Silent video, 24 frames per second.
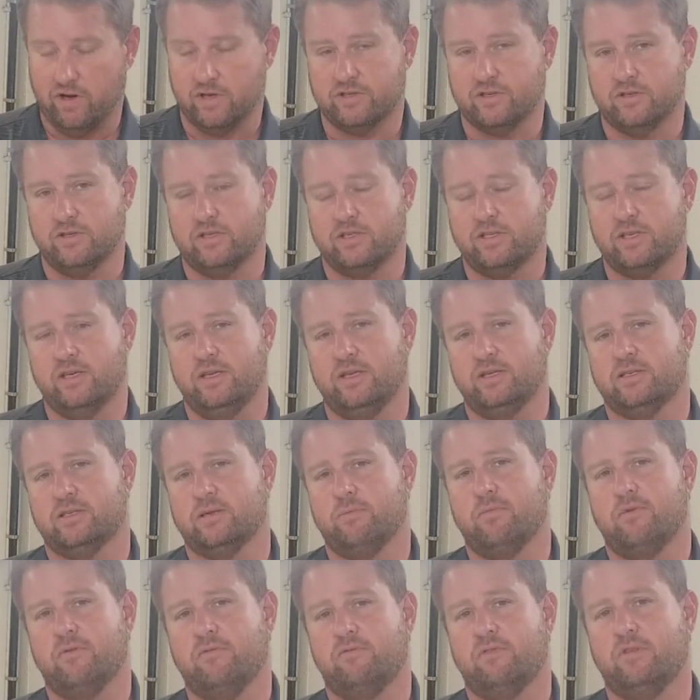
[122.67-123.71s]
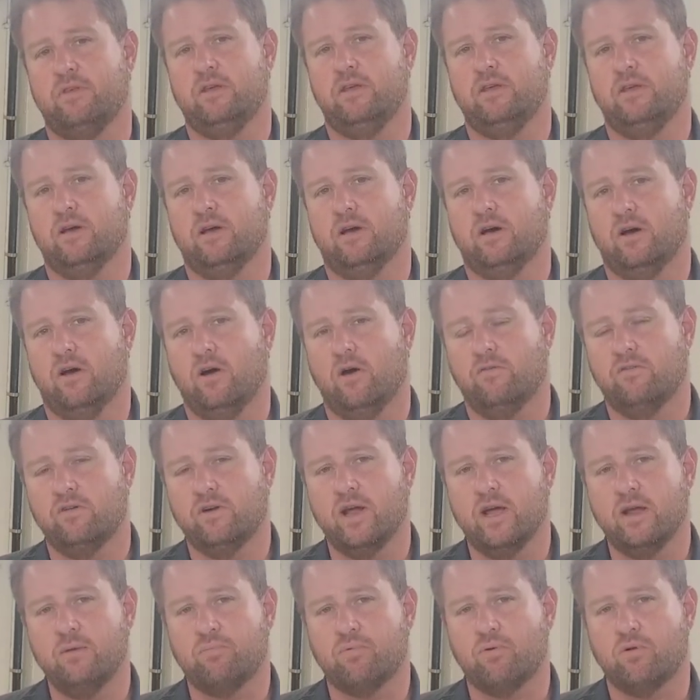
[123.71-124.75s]
also seen some of the uh,
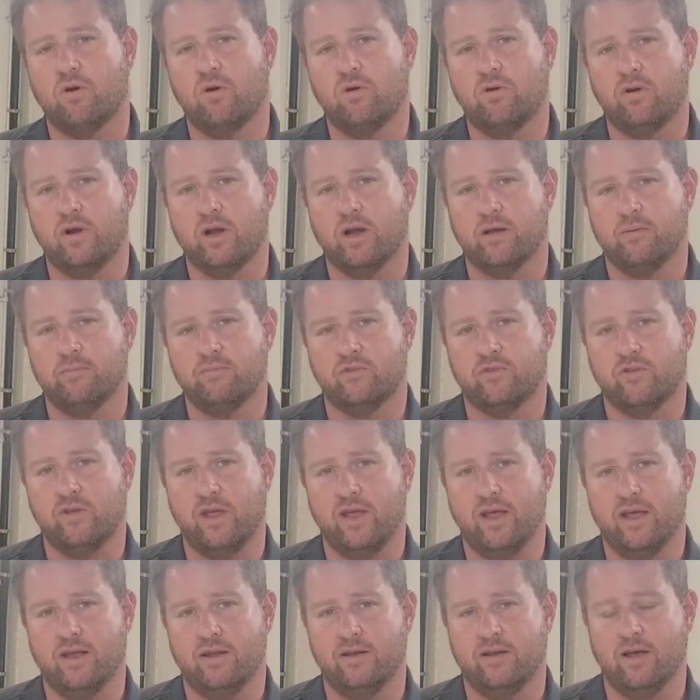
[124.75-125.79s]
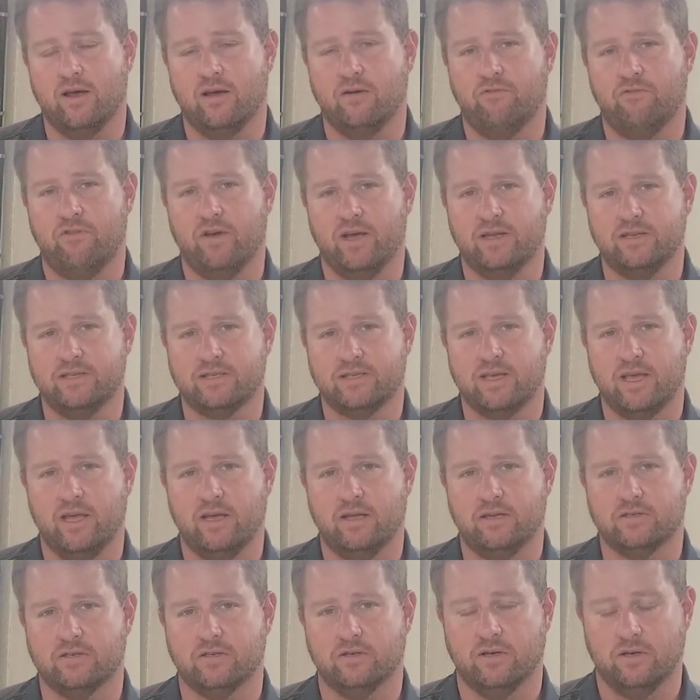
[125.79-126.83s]
overnight programs and events
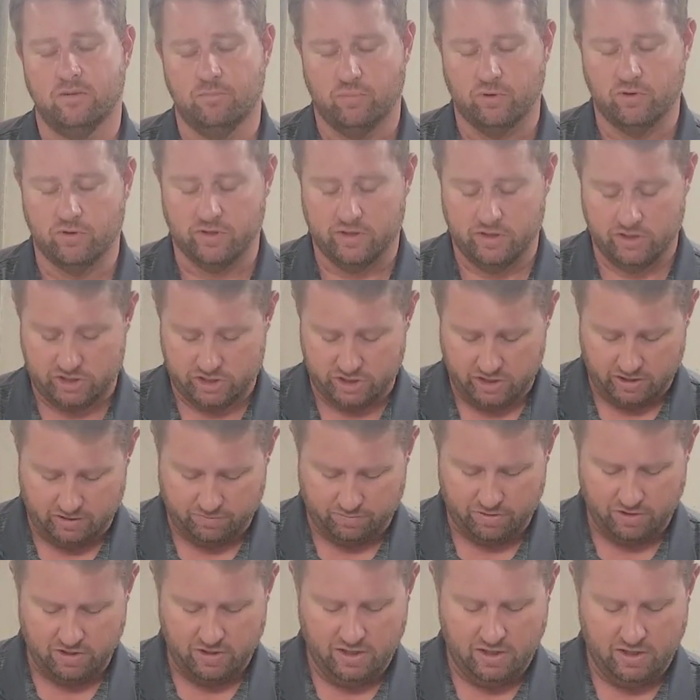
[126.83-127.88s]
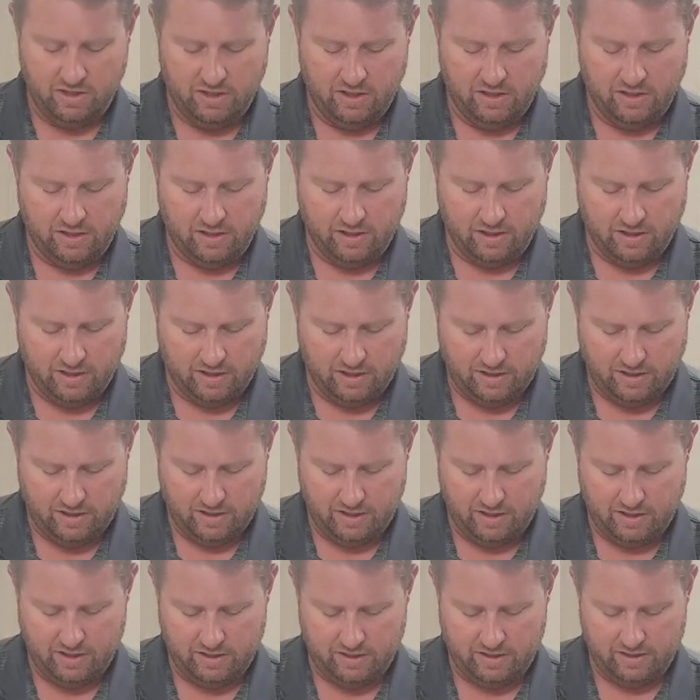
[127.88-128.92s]
cancel on board the ship uh,
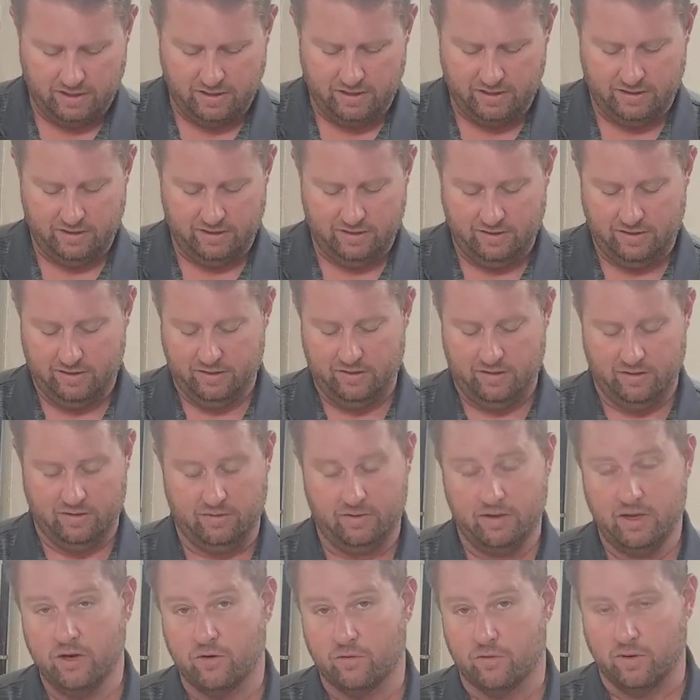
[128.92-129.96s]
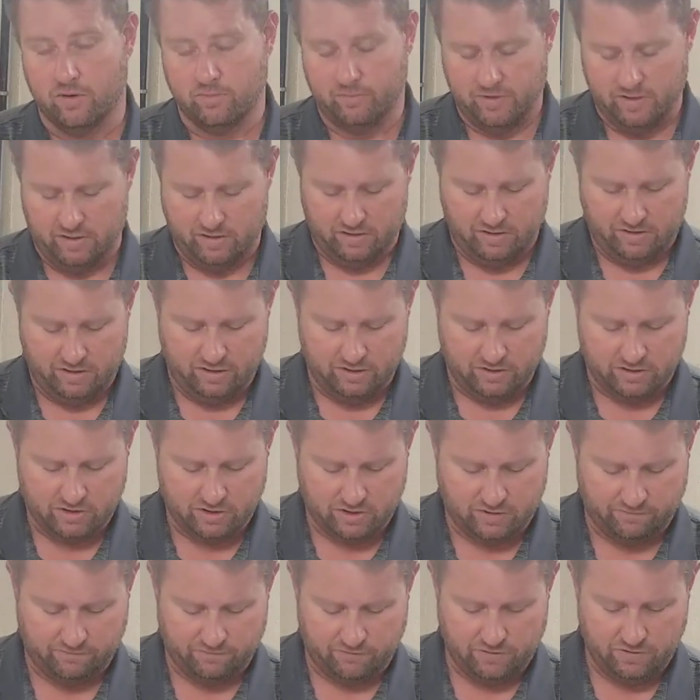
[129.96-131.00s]
in, in the interim, in the near
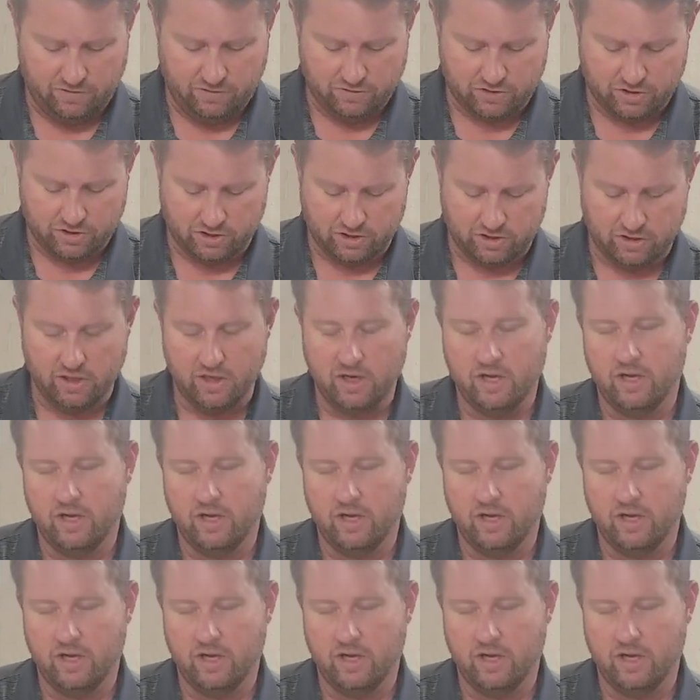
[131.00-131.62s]
term future.